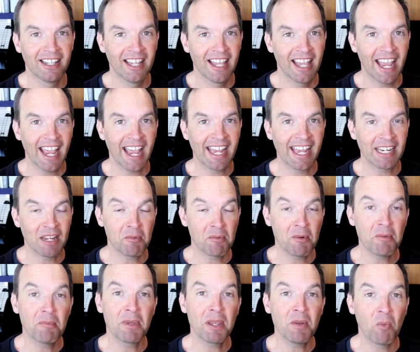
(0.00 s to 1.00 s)
And it would
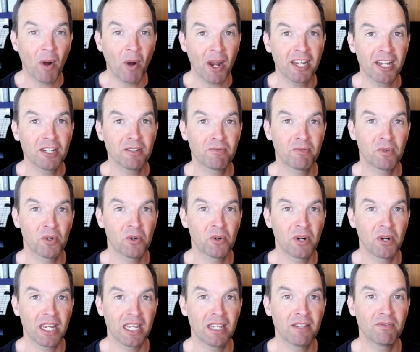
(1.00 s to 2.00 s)
be wonderful
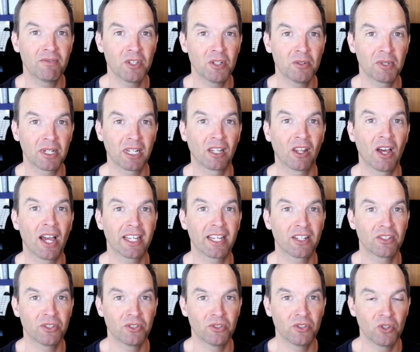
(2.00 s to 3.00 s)
if you would like
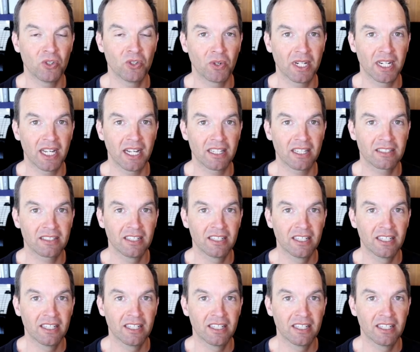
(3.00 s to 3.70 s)
to join us.